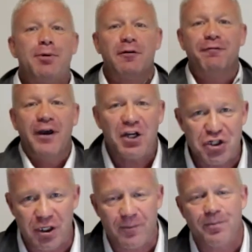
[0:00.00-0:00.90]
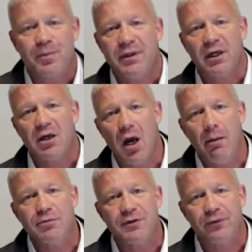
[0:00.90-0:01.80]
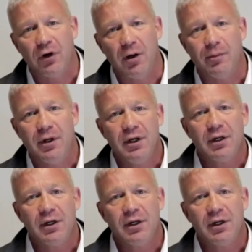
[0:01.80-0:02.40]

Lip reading: perfection that comes from